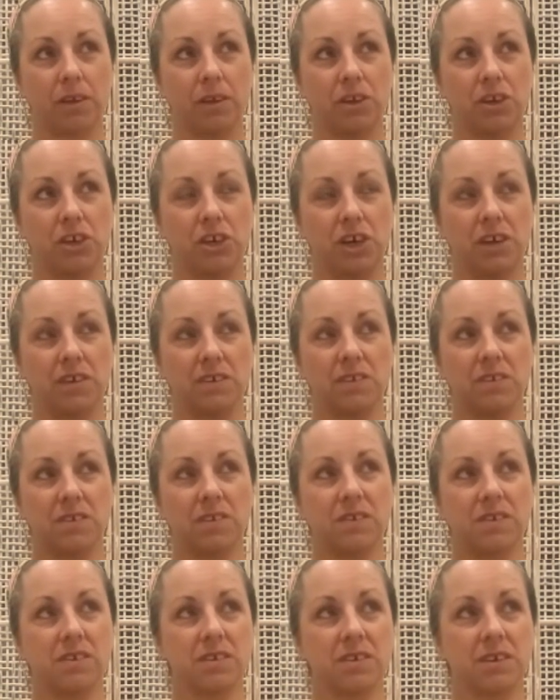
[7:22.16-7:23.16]

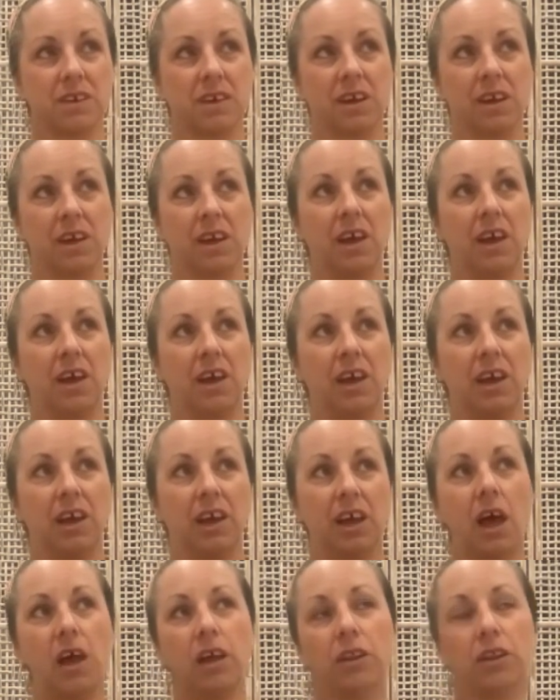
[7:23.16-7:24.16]
just
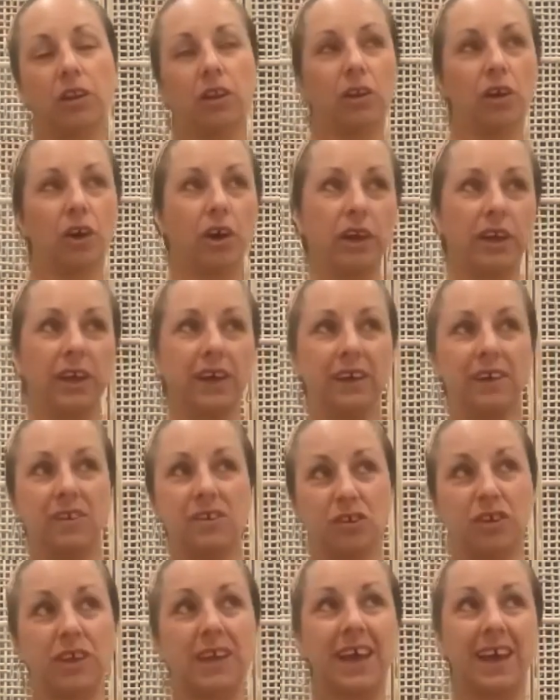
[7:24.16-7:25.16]
learning
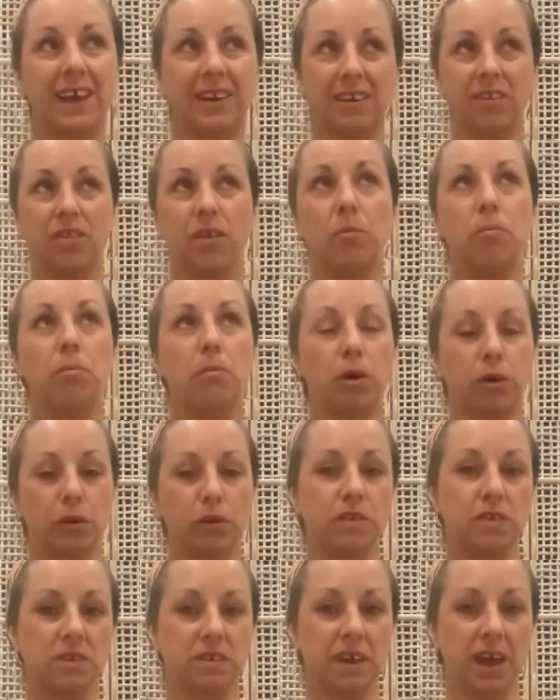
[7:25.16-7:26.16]
to get the
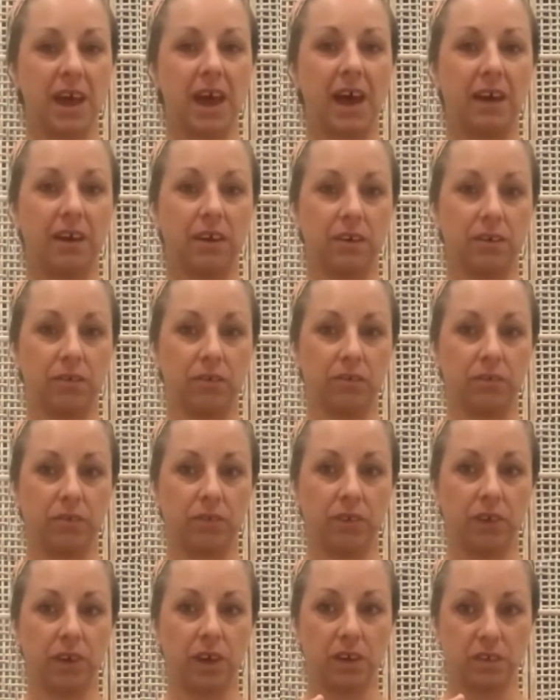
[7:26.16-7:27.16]
most out of
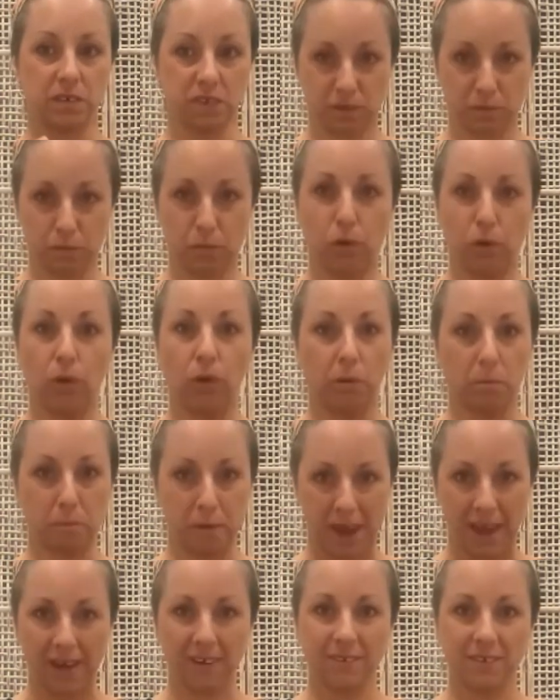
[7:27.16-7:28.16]
a small
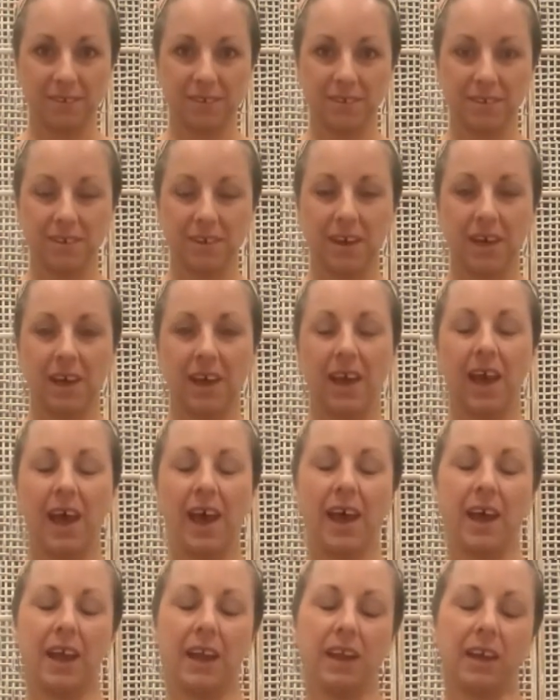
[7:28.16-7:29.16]
amount.
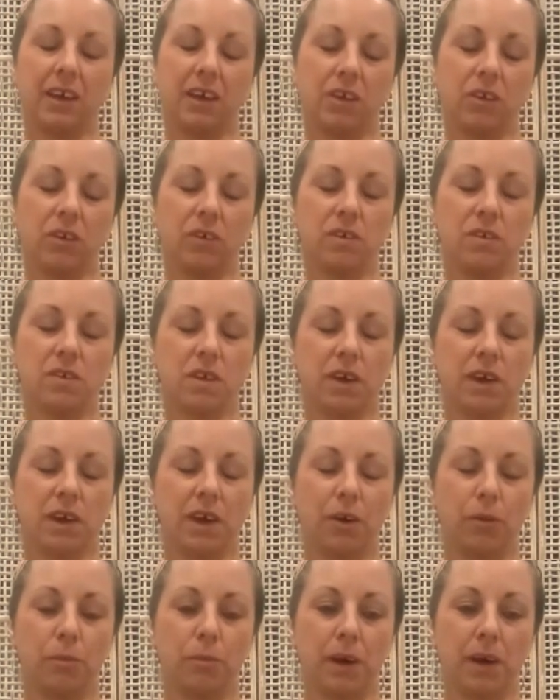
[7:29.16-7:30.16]
And it can also
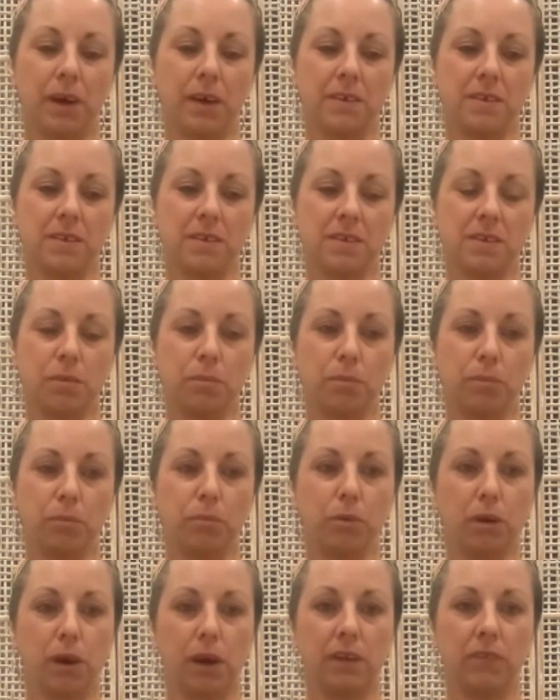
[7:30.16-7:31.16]
help us, so
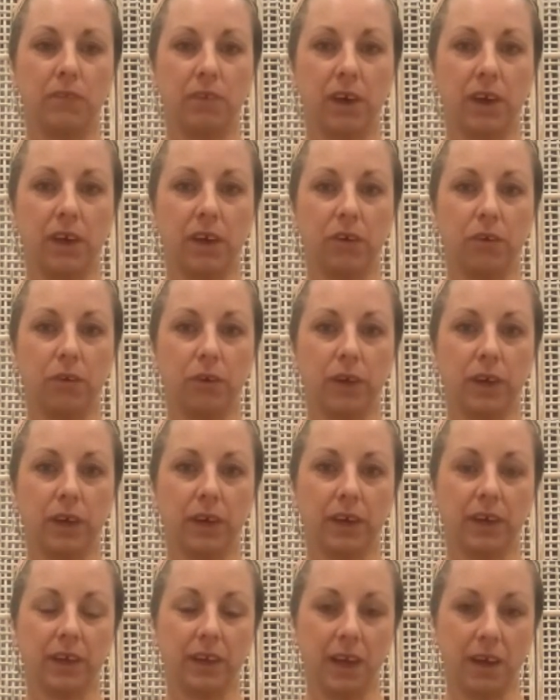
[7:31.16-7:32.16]
Pranavayu
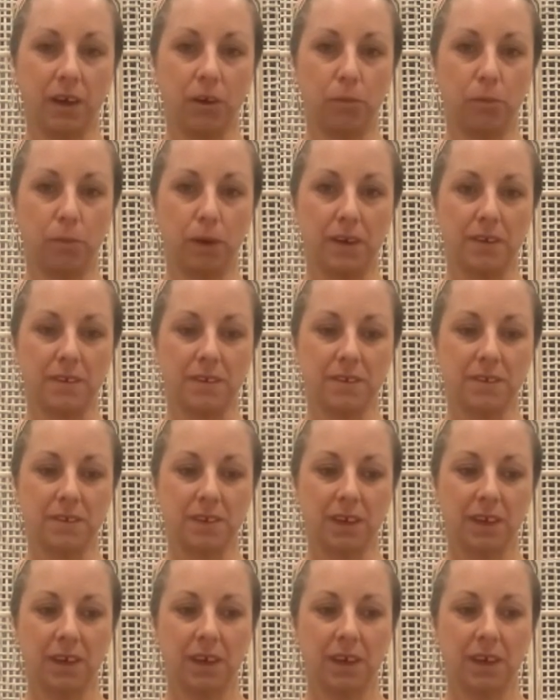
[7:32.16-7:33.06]
Kriya can help us